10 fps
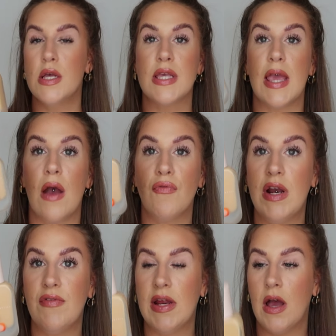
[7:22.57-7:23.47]
So yeah,
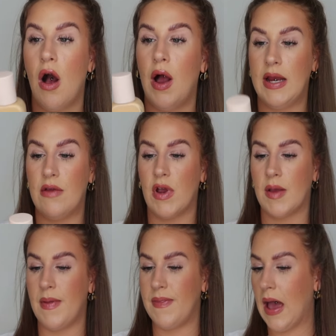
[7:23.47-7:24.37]
really, really highly
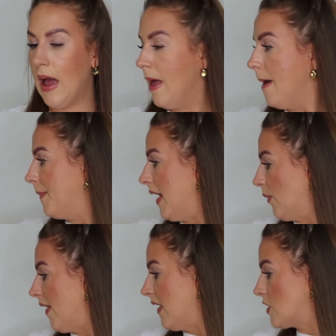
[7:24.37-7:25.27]
recommend that. But
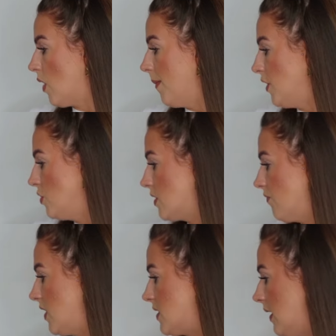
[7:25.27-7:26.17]
anyway, that's what I've been
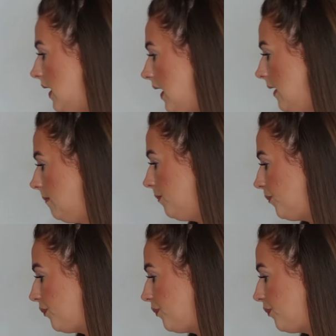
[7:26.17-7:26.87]
using recently.